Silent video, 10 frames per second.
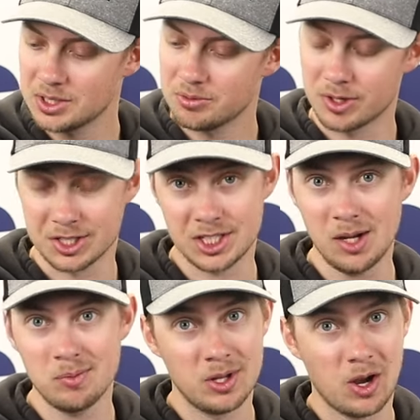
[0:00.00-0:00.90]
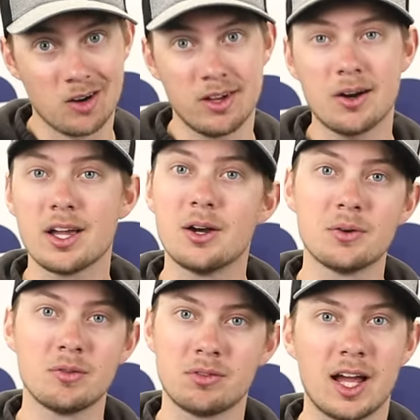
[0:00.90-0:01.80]
First up, our very
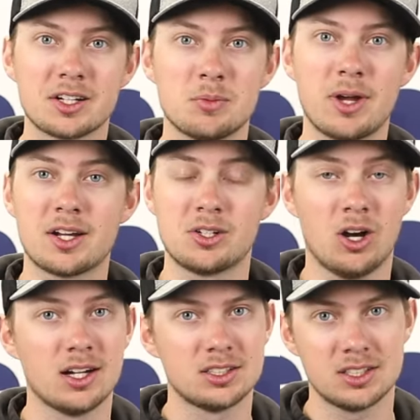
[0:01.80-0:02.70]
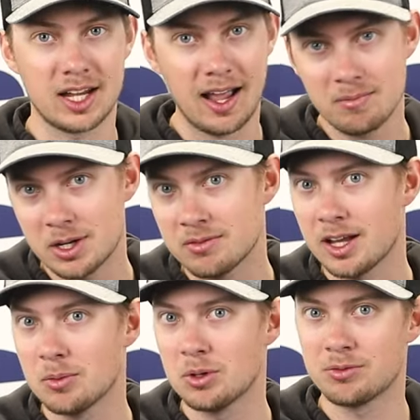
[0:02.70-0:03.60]
own flagship bass rods that have been
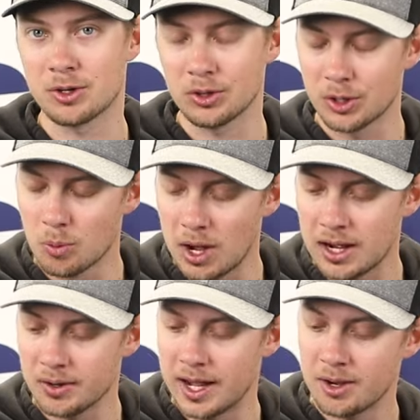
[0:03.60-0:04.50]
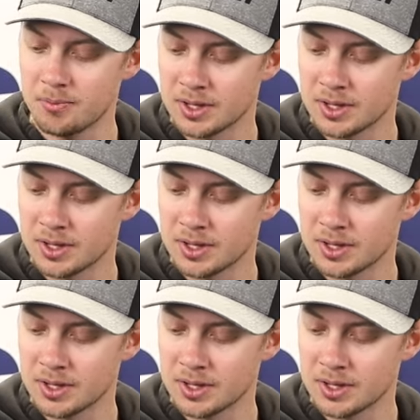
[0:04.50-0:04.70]
available for a little while now.